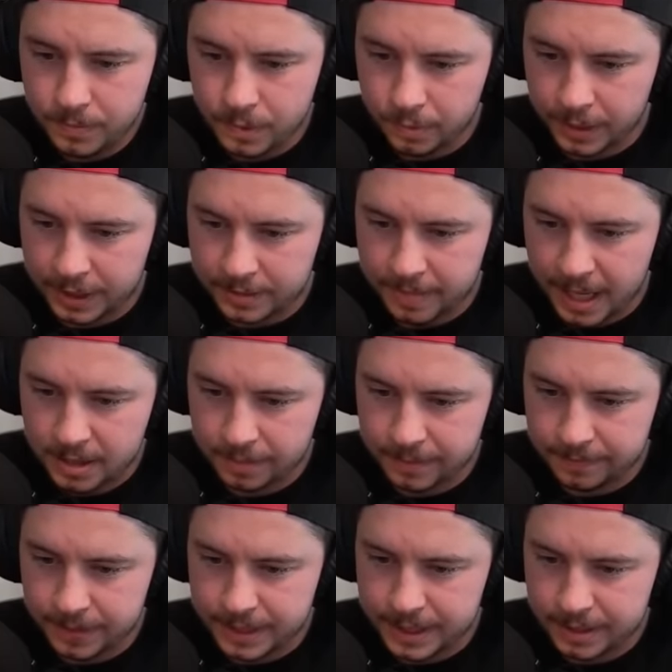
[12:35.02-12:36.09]
We got the Battle Blimp
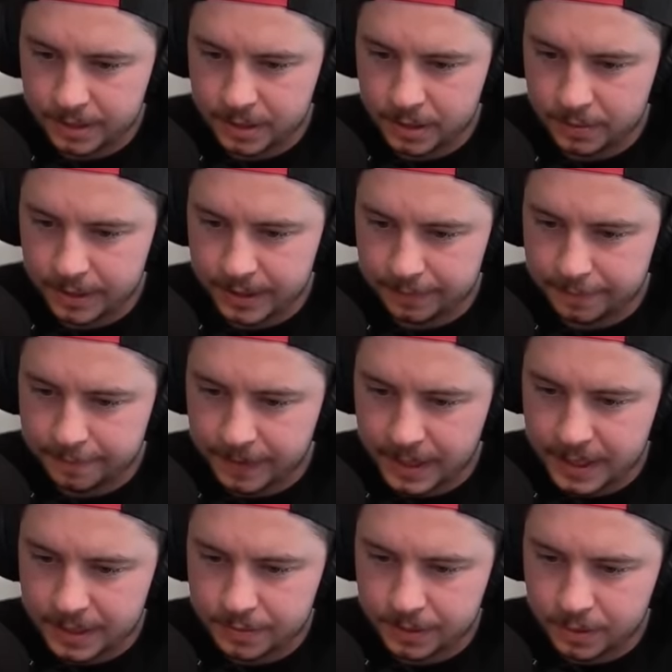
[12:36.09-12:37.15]
for the Town Hall. We got
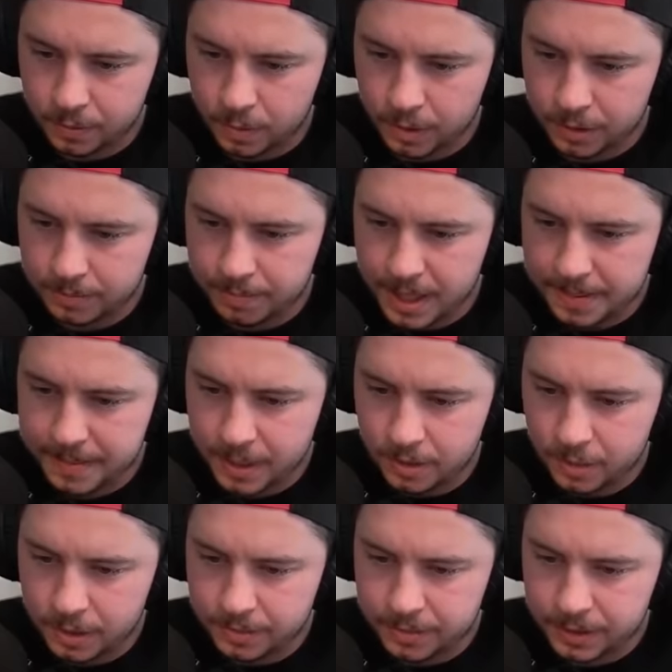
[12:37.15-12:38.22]
Phoenix with the Warden. Pop that
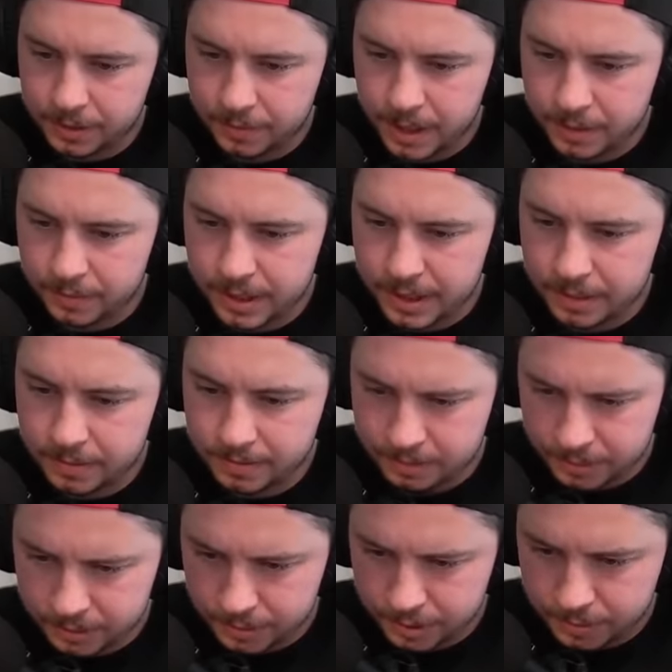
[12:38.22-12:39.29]
Warden ability right away.
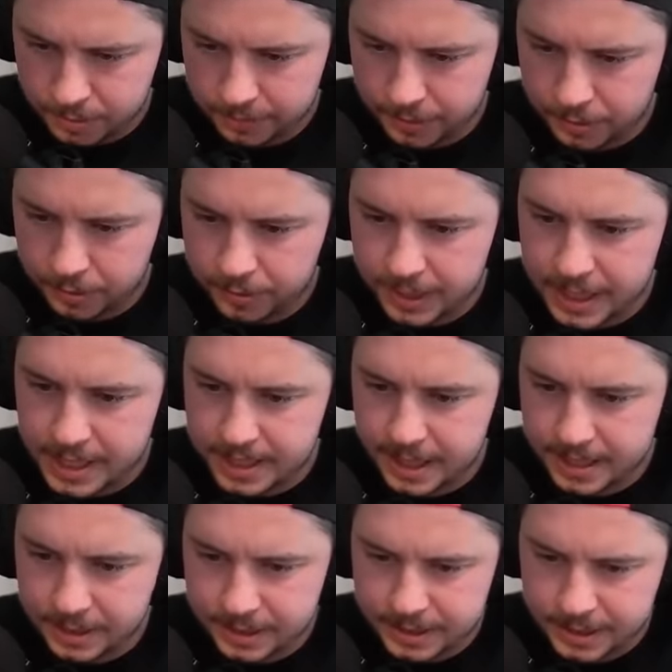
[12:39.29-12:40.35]
Balloon's moving through.
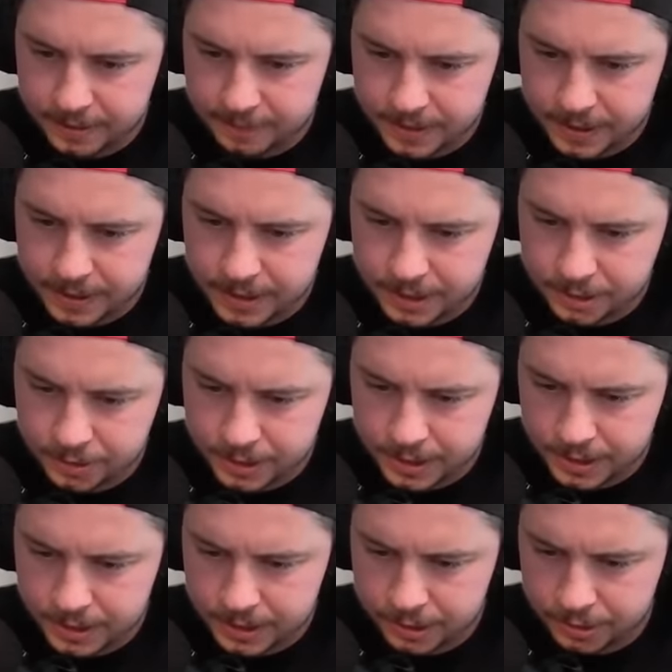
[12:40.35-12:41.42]
E-Titan on defense.
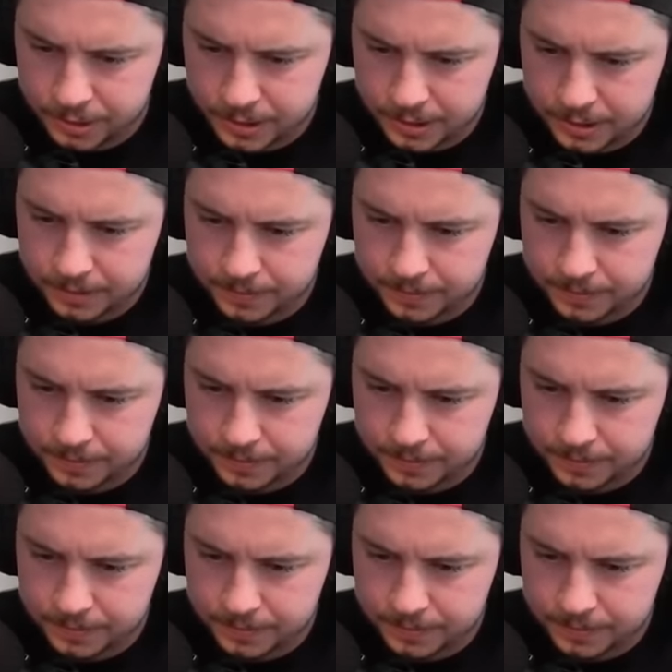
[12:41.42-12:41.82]
Interesting, interesting.